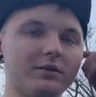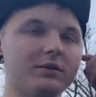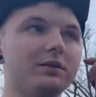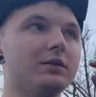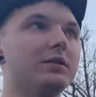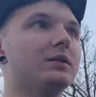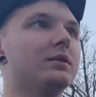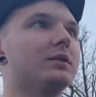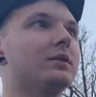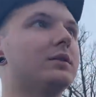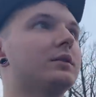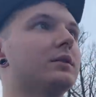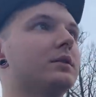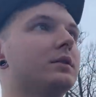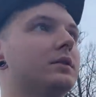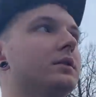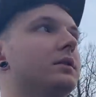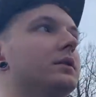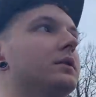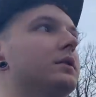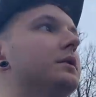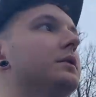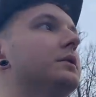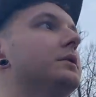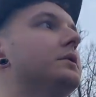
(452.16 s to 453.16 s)
They're running,
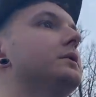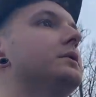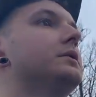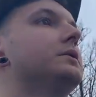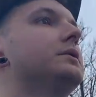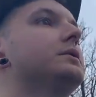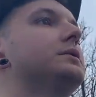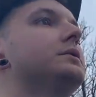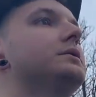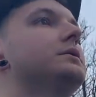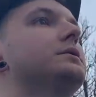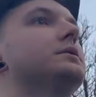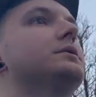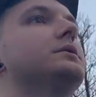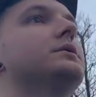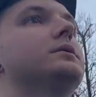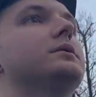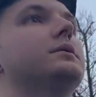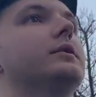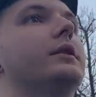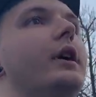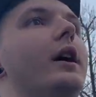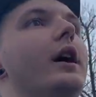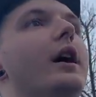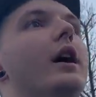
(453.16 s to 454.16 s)
one, one, lane, lane right
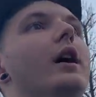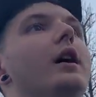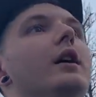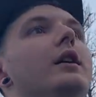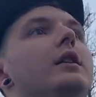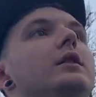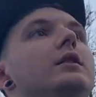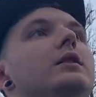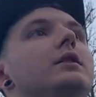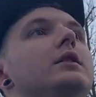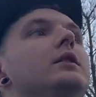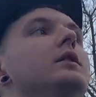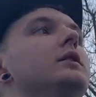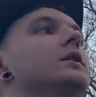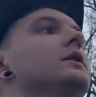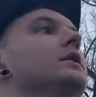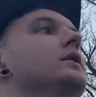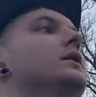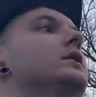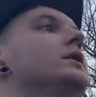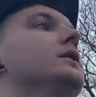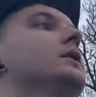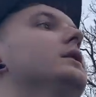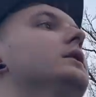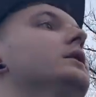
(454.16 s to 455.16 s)
now. Yeah.
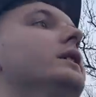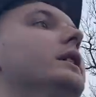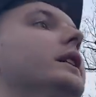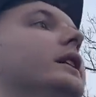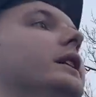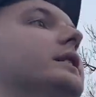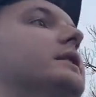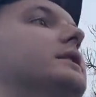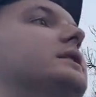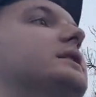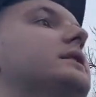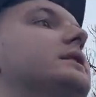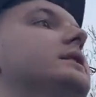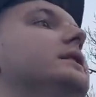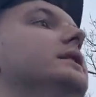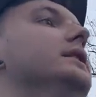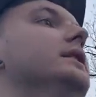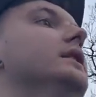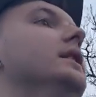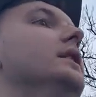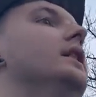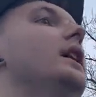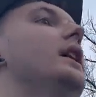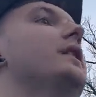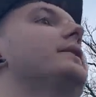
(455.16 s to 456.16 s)
It's still
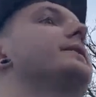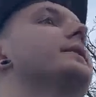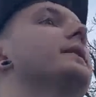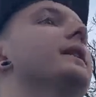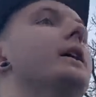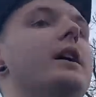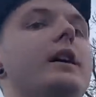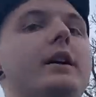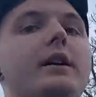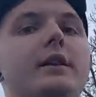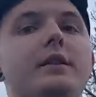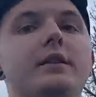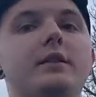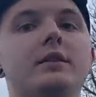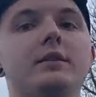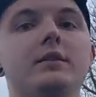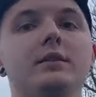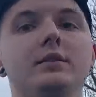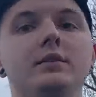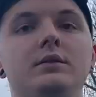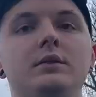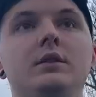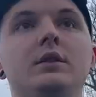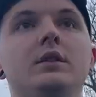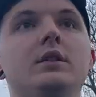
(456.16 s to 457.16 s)
Okay, but they're line. not
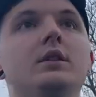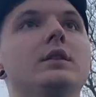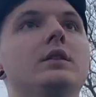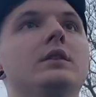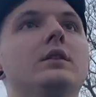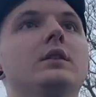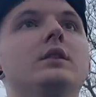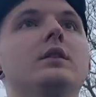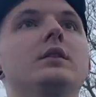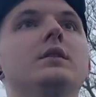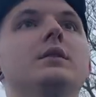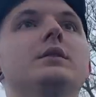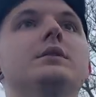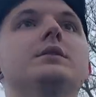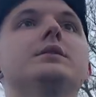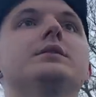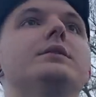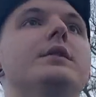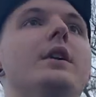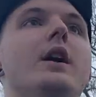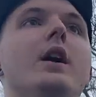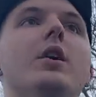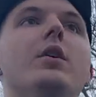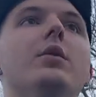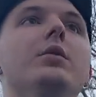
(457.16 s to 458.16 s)
sending people back.
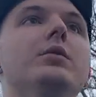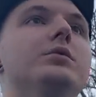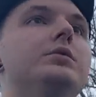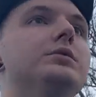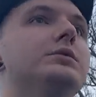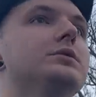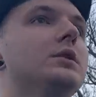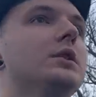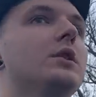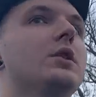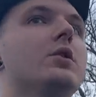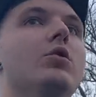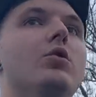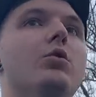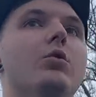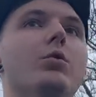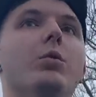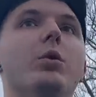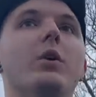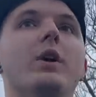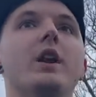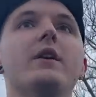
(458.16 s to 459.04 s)
No. Okay. Oh, okay.